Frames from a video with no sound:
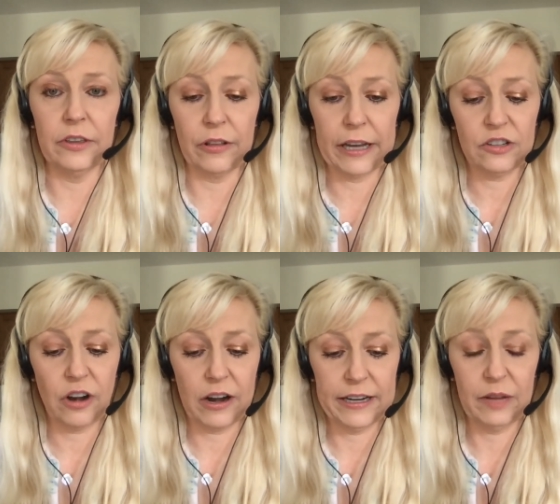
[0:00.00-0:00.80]
they're like
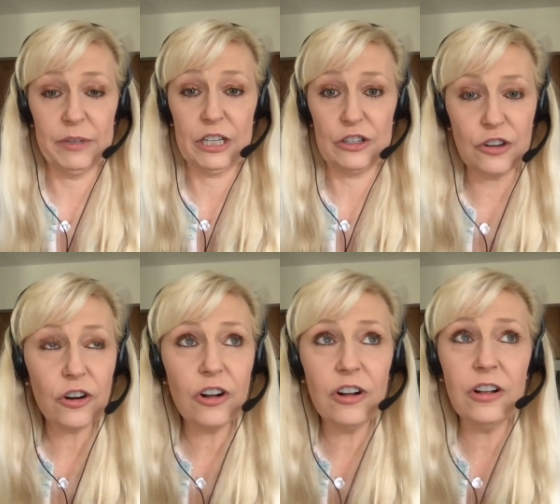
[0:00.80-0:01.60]
trying to get me to
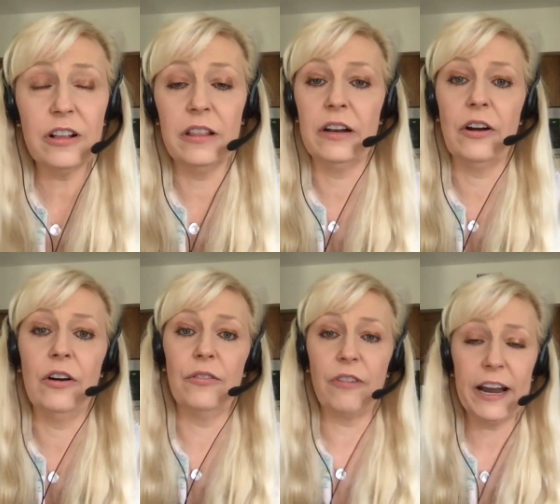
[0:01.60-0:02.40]
journal, and then
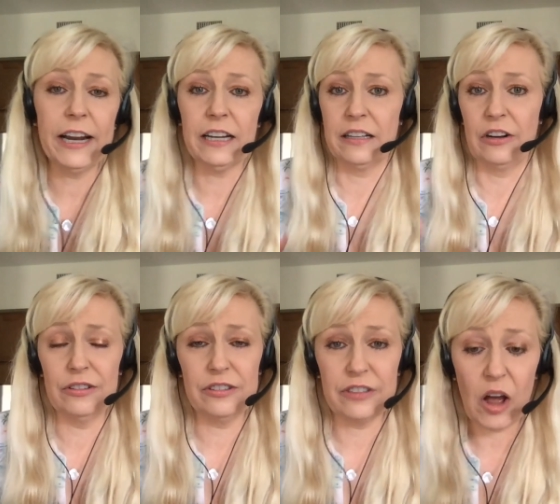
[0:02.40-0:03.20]
I'll write, and then
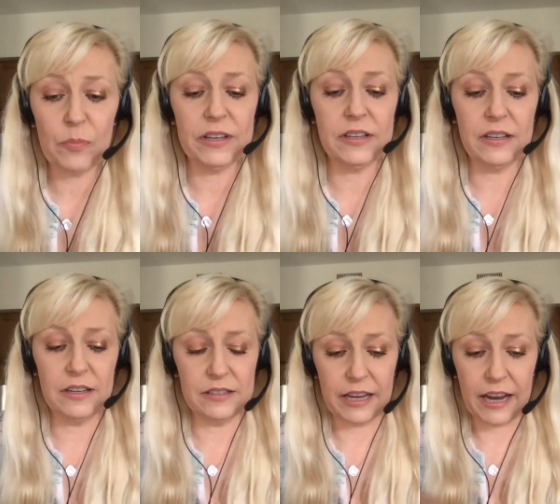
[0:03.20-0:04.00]
I'll stop.
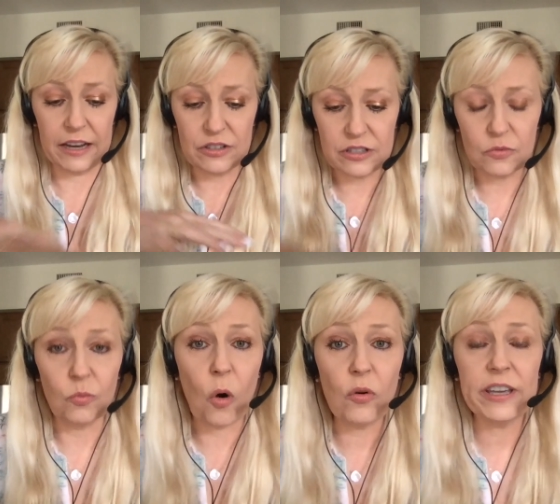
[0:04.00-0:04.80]
It's like I
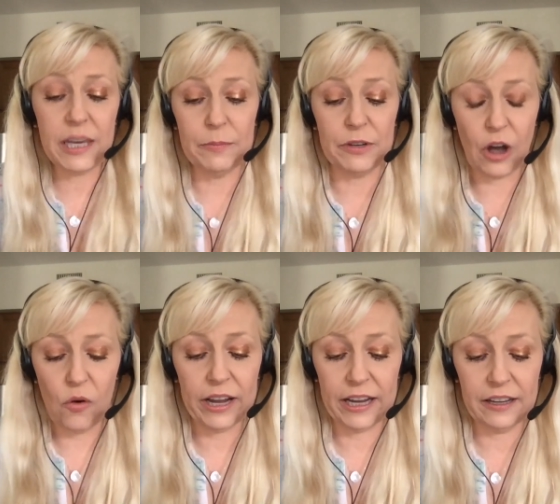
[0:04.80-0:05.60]
just won't keep
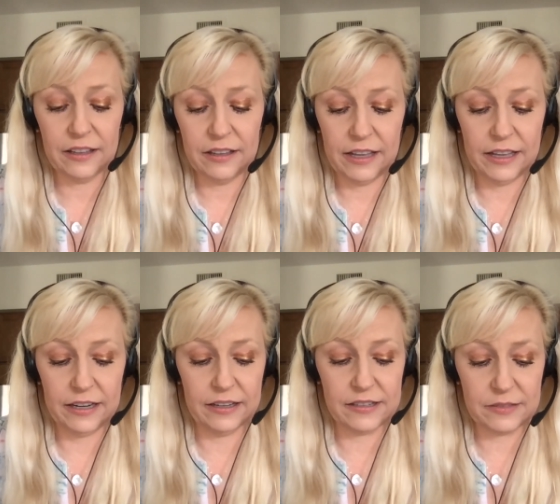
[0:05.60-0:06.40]
going.
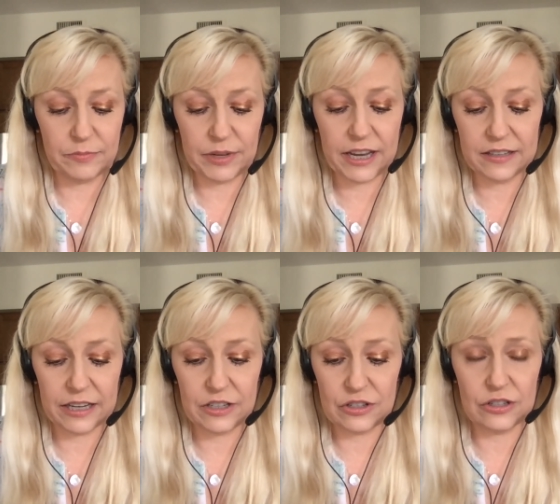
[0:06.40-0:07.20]
And it's
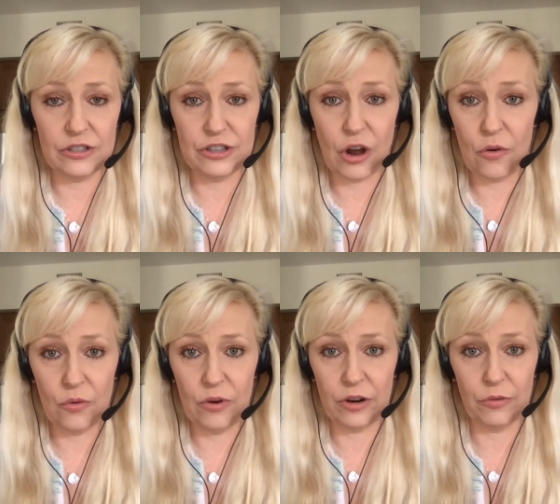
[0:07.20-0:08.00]
because I just
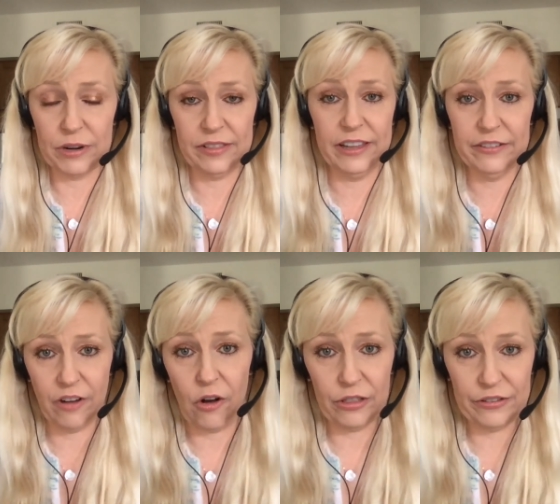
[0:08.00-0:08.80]
don't want to
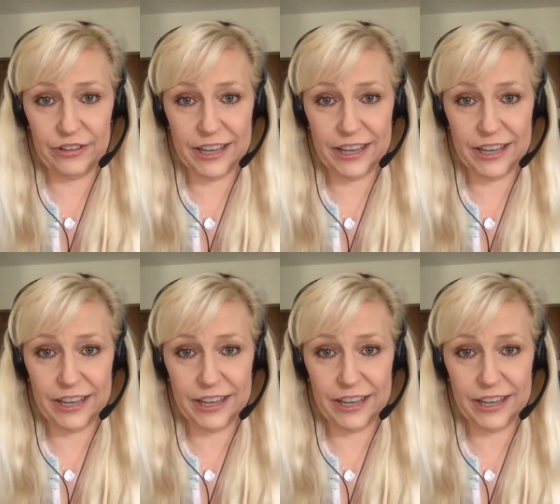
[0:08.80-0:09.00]
relive all the